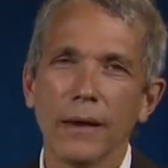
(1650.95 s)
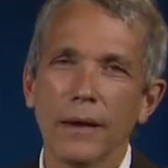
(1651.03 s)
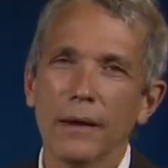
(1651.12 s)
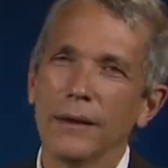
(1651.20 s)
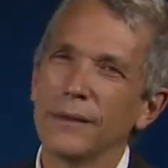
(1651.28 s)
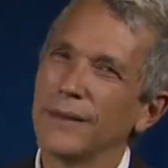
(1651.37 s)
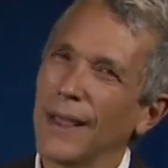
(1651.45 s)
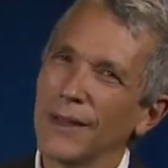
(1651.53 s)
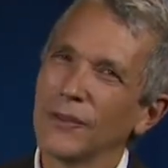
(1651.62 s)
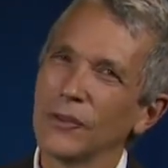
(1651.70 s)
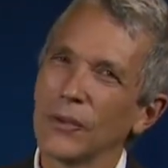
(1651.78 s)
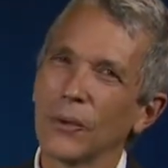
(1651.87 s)

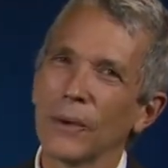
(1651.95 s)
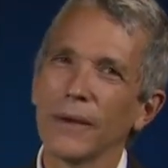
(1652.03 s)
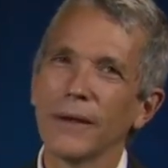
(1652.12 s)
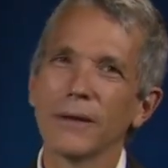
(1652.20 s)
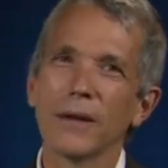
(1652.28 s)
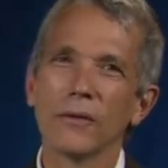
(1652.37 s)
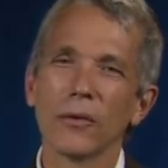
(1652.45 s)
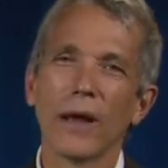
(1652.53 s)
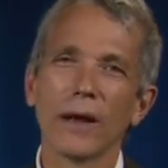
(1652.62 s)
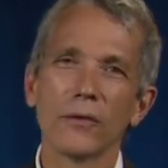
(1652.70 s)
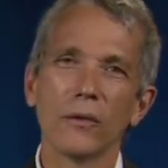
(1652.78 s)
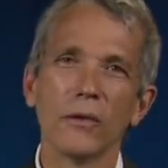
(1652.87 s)
statutory and
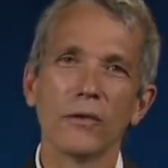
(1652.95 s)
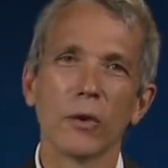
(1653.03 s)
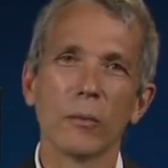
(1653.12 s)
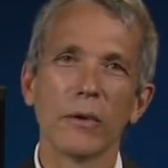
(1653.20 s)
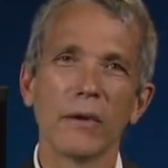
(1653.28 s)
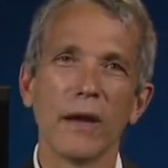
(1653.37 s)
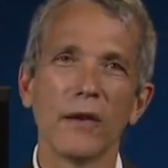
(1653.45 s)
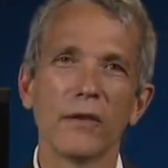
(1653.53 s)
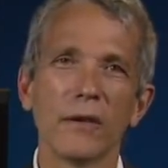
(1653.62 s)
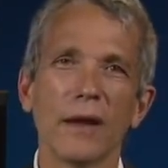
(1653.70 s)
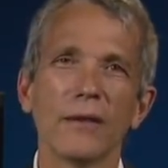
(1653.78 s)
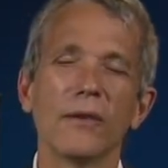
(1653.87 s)
contractual interpretation
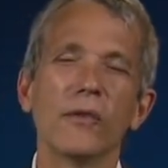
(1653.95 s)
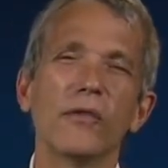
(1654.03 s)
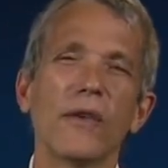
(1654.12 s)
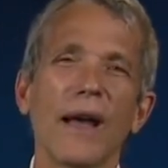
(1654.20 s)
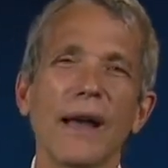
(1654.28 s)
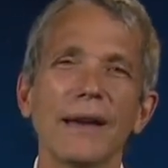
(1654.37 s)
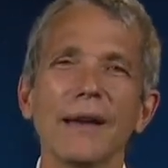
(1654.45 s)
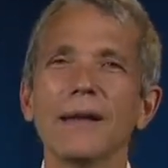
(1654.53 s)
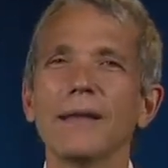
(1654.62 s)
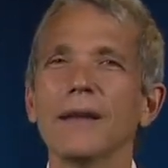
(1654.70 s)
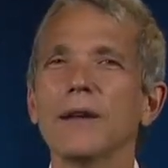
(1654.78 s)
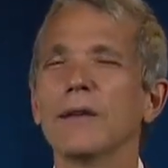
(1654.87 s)
has defied
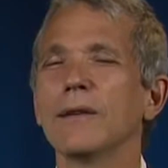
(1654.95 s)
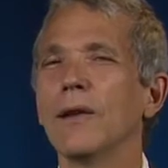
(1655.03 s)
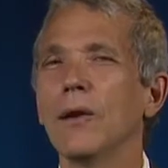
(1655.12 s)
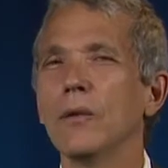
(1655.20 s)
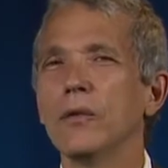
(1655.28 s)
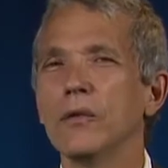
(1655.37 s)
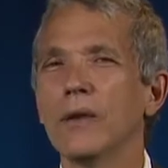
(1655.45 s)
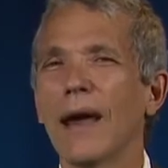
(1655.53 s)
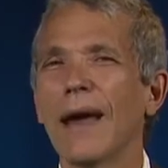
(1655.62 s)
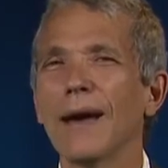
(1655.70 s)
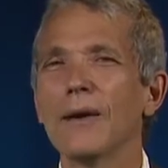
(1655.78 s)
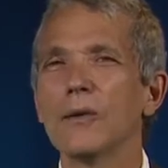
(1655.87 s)
anything close to
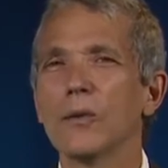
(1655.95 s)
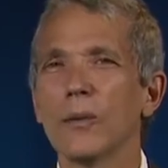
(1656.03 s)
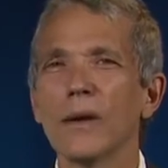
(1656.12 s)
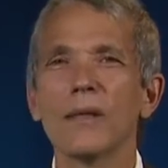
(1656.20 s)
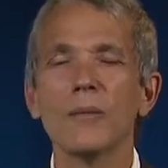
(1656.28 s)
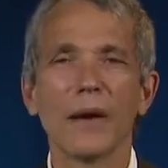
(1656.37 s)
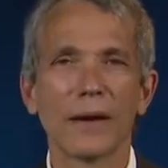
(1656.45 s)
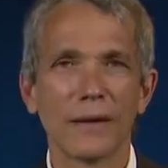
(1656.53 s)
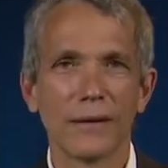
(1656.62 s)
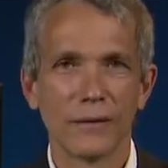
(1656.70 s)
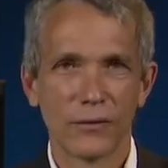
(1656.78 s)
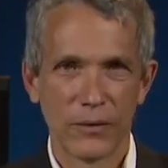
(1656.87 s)
algorithmic
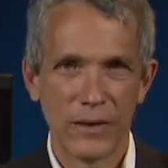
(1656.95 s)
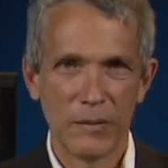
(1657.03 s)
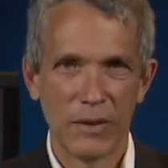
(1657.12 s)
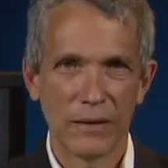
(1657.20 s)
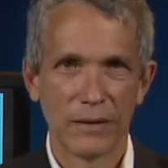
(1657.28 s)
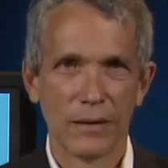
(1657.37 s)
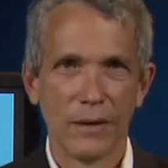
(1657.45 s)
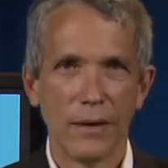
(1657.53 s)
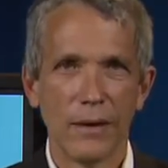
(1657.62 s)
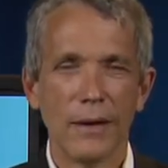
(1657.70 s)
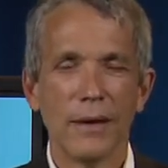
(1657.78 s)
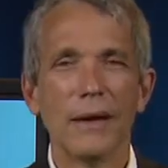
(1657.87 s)
treatment.
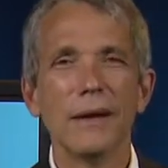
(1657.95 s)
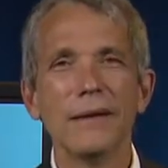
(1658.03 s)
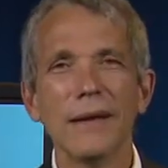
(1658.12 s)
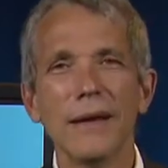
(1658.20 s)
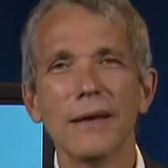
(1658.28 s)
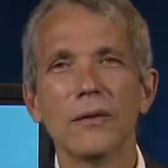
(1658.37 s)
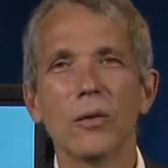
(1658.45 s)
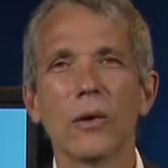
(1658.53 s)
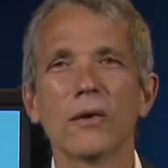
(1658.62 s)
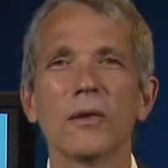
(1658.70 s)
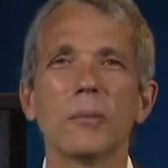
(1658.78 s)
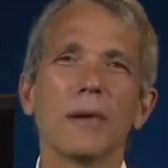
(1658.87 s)
Indeed,
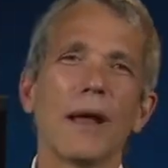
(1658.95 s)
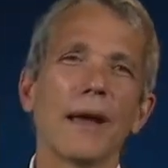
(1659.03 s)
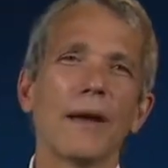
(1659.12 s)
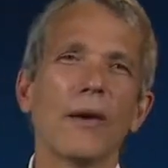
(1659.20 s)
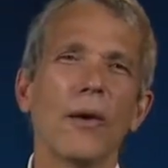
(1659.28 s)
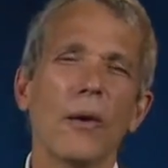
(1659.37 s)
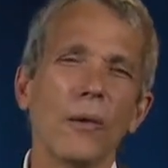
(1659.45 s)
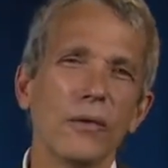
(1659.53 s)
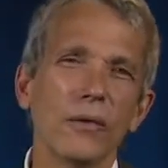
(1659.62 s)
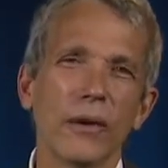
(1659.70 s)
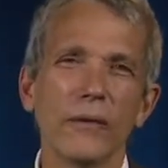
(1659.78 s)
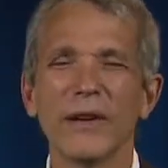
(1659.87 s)
courts apply a
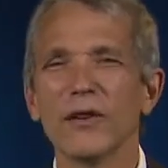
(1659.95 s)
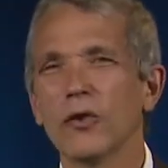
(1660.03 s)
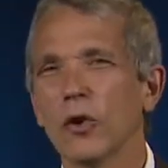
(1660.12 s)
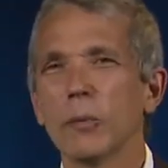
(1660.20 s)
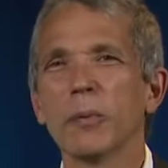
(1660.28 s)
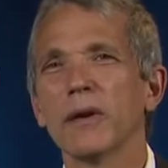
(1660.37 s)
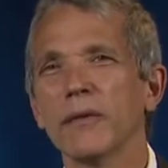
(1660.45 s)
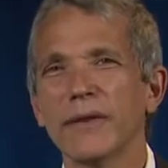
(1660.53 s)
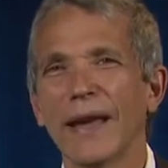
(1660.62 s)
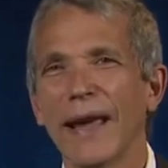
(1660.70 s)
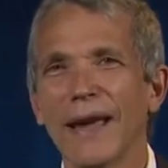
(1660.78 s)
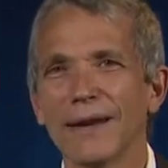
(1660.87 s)
host of interpretive
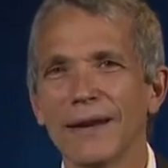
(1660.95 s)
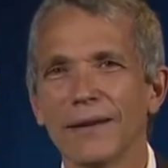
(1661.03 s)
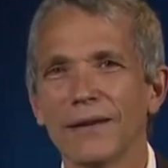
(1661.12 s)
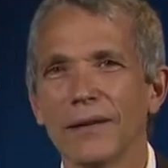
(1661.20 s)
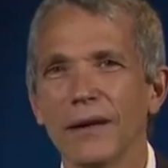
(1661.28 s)
canons